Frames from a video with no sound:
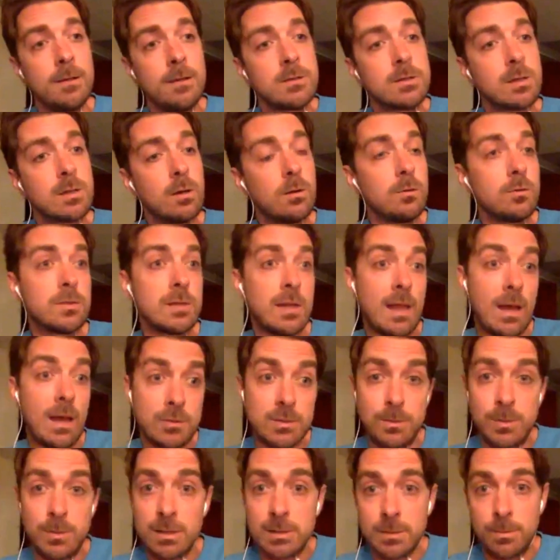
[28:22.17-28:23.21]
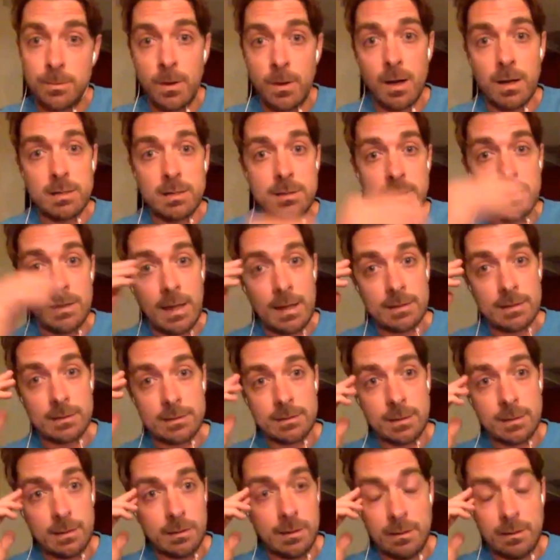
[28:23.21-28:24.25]
So that was a big surprise. And
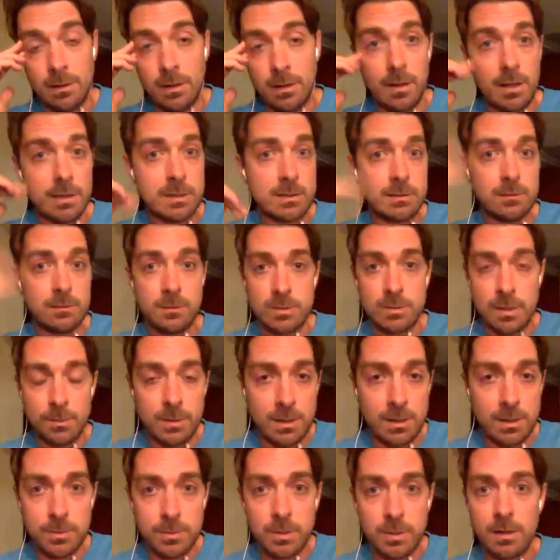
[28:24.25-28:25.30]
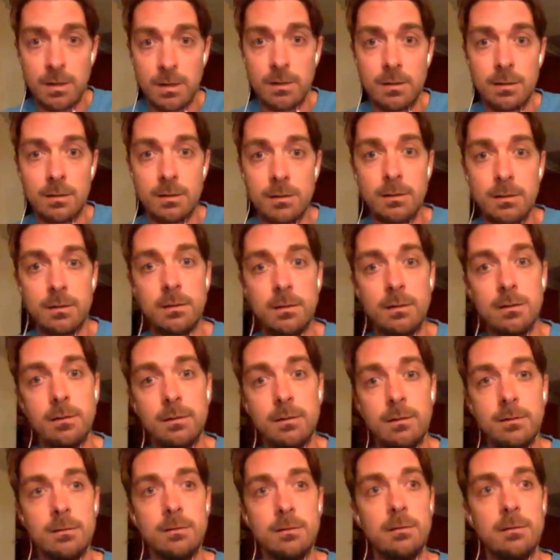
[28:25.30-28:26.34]
that's, you know, that's still something I'm trying to
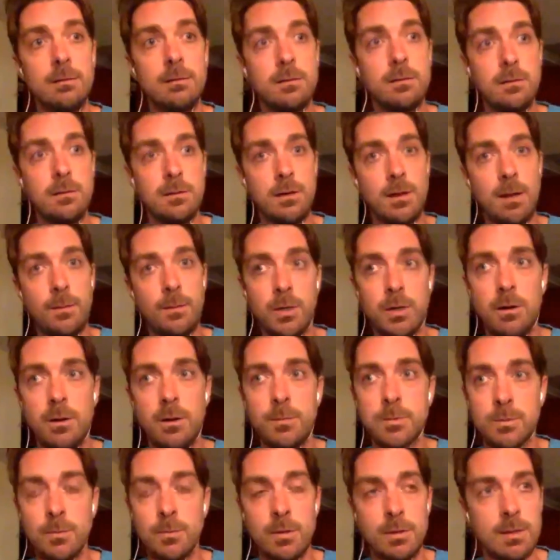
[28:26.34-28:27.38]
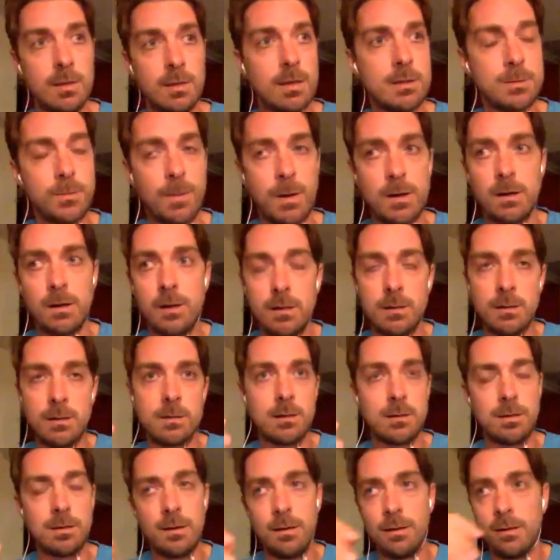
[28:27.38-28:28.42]
come to grips with. And especially,